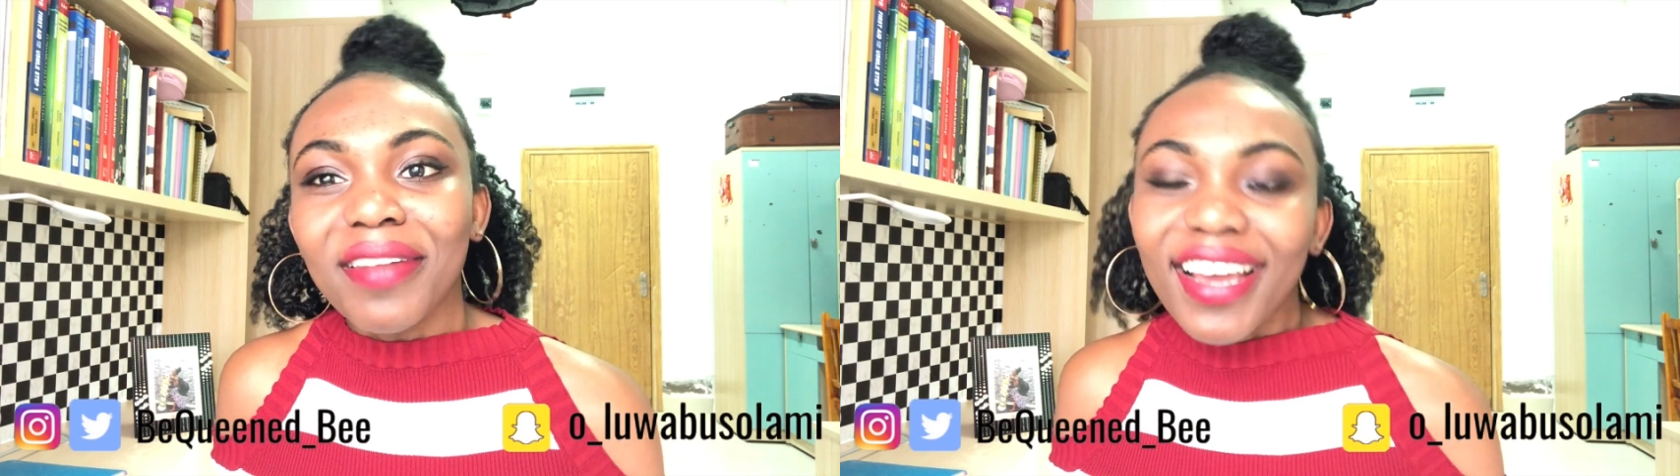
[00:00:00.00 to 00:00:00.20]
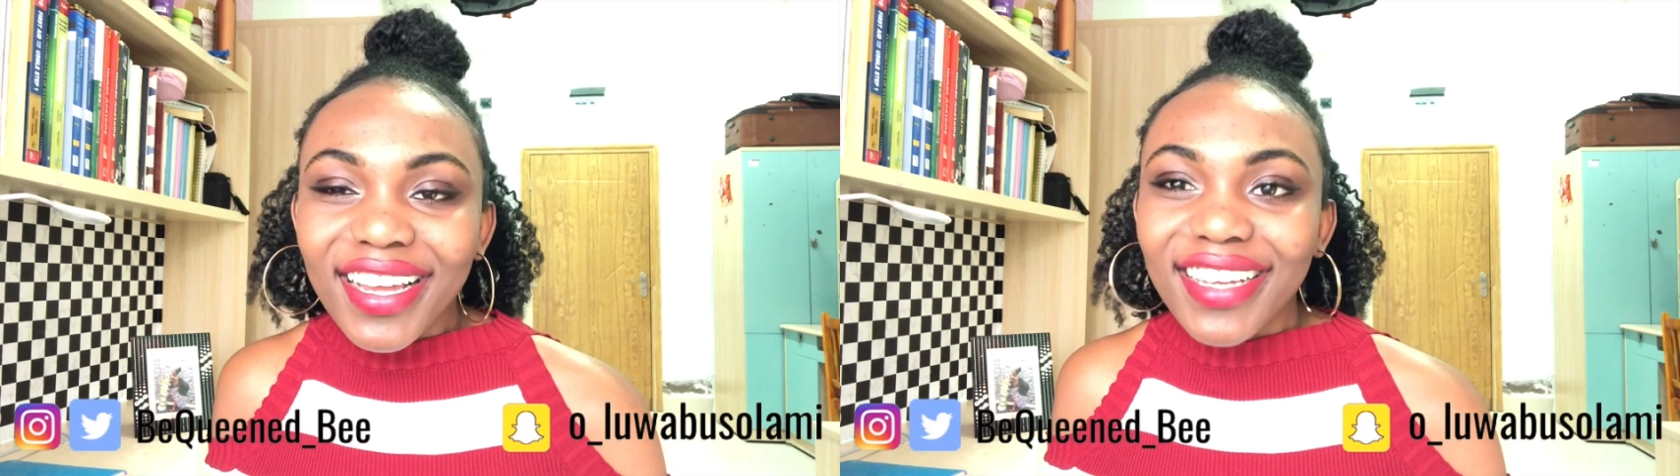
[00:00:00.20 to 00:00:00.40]

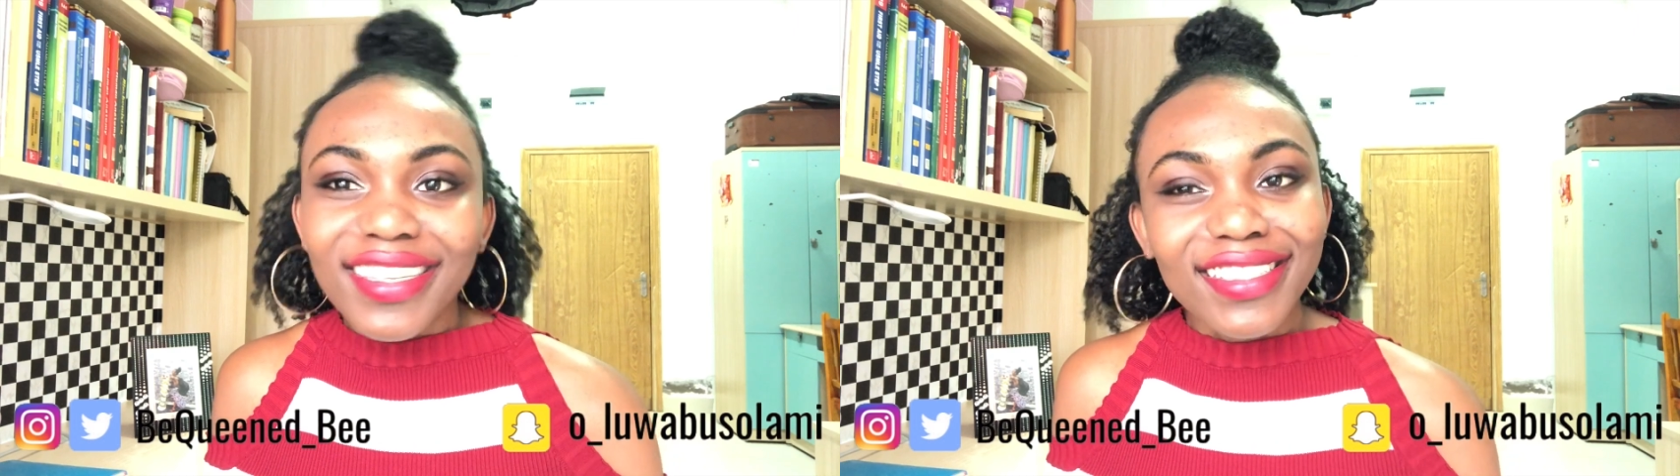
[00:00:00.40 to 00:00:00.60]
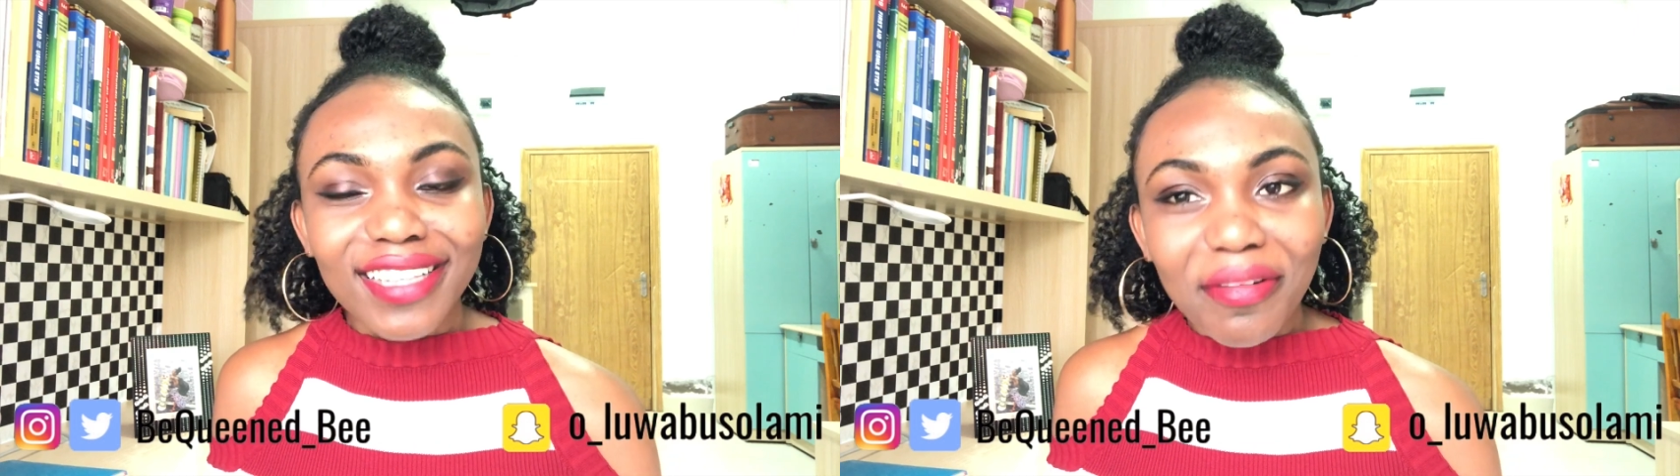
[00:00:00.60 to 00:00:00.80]
Like,
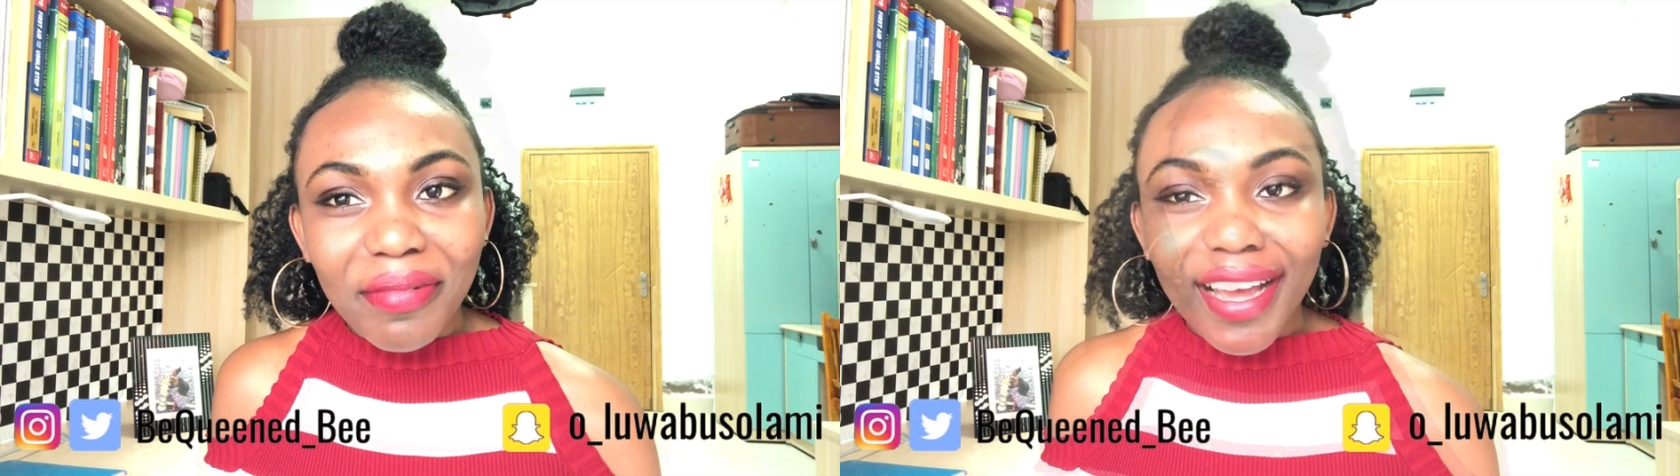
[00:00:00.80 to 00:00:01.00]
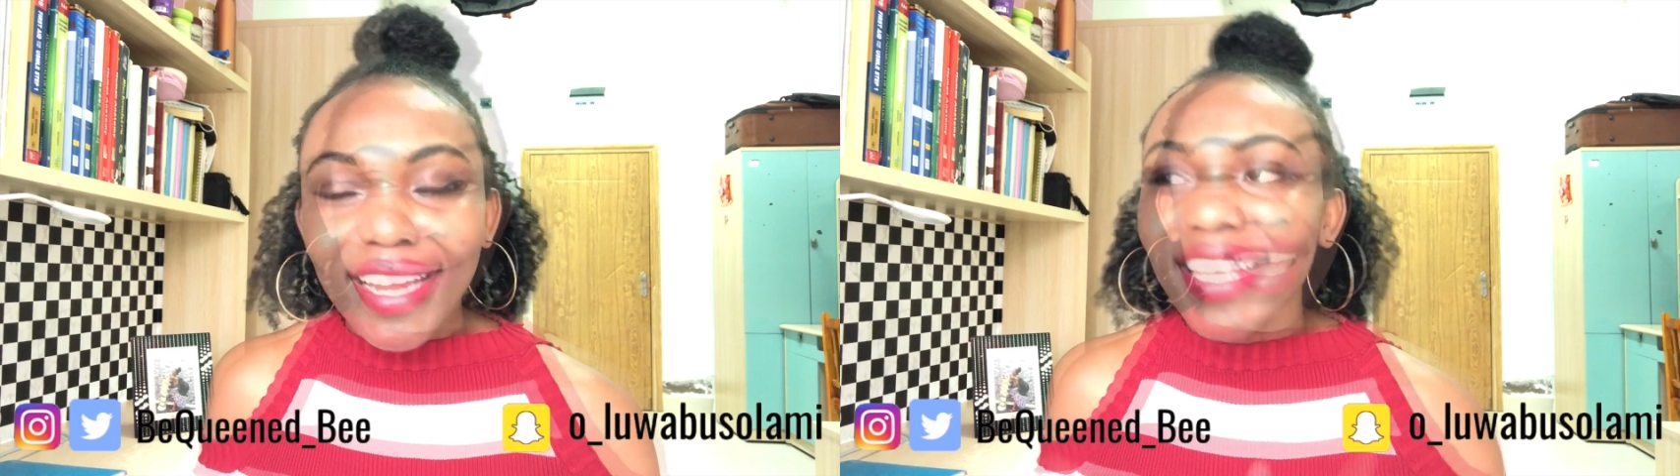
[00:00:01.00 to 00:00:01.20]
it's that
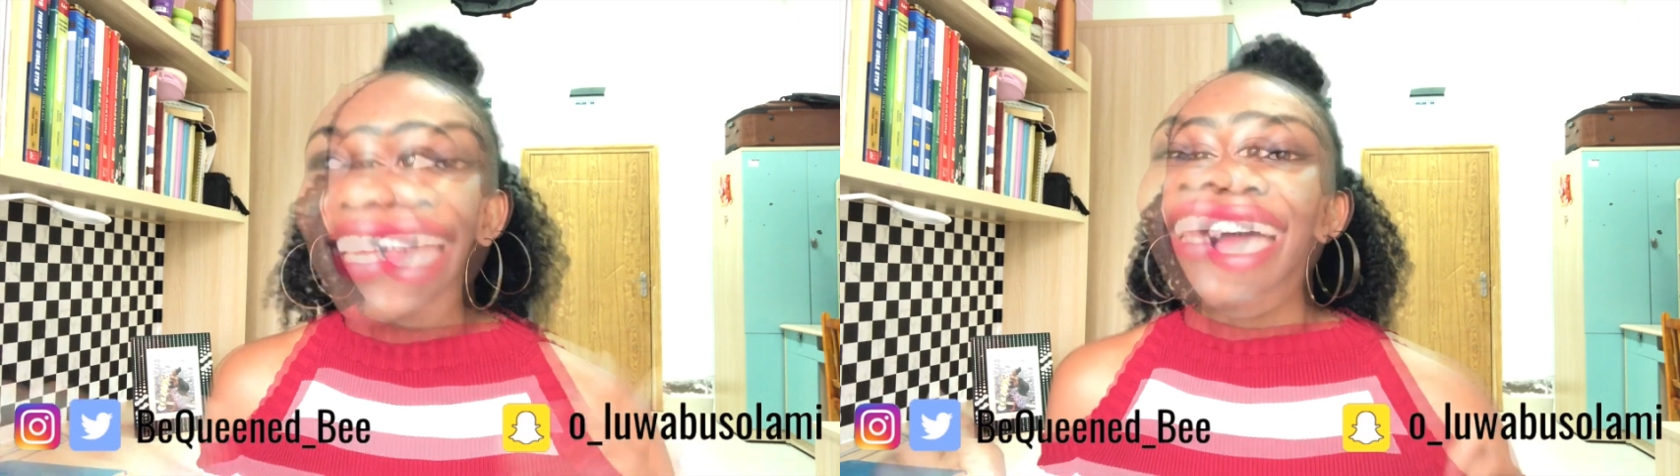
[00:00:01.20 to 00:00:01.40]
bad.